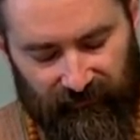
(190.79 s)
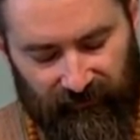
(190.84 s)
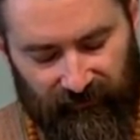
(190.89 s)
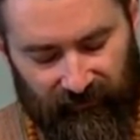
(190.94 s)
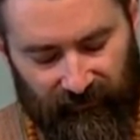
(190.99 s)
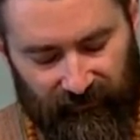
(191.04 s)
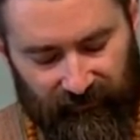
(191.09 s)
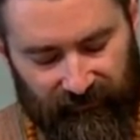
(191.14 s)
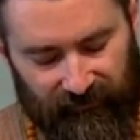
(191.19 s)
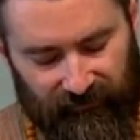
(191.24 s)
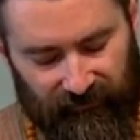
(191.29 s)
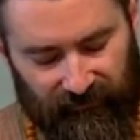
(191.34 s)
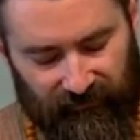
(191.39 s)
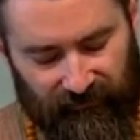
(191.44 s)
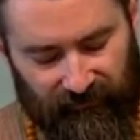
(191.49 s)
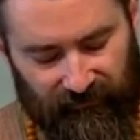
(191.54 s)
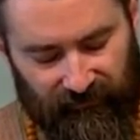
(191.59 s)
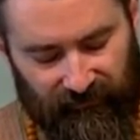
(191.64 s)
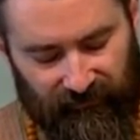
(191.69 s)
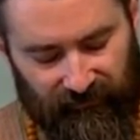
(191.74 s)

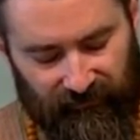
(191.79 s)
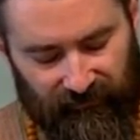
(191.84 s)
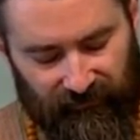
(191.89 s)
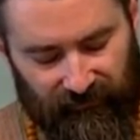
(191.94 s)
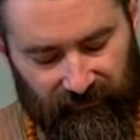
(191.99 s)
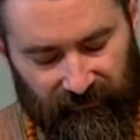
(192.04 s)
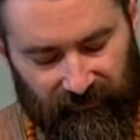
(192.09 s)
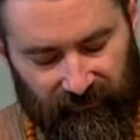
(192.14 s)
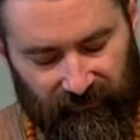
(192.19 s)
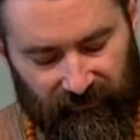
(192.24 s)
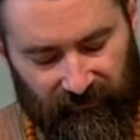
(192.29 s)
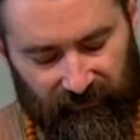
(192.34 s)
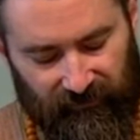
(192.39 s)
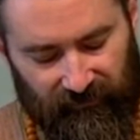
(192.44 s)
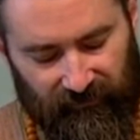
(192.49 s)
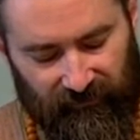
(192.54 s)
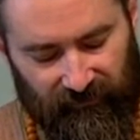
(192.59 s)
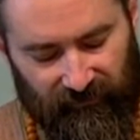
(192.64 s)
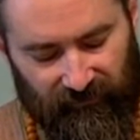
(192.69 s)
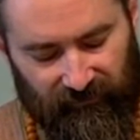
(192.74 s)
also,
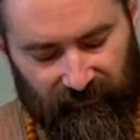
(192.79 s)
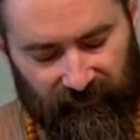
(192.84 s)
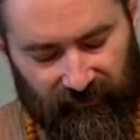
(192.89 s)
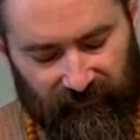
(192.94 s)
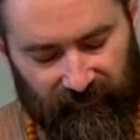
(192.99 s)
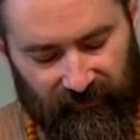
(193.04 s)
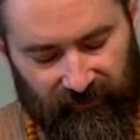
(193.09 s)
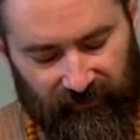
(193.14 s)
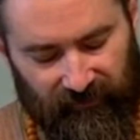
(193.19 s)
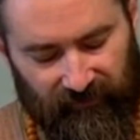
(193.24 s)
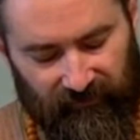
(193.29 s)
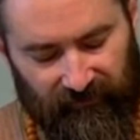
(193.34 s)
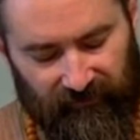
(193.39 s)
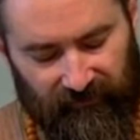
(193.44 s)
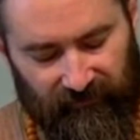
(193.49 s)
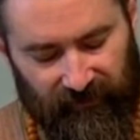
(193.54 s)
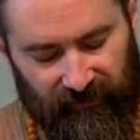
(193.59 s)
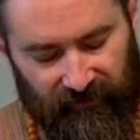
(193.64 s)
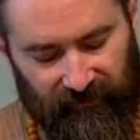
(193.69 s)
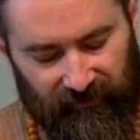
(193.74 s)
though from another
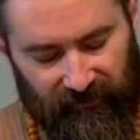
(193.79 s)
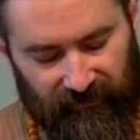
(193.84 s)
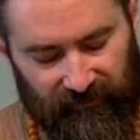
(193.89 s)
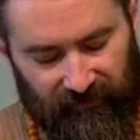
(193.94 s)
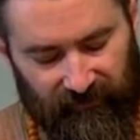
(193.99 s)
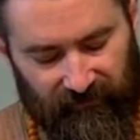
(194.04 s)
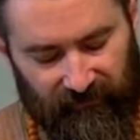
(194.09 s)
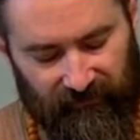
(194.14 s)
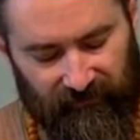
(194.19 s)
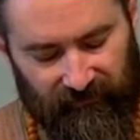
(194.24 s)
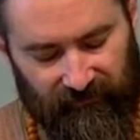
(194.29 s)
dimension.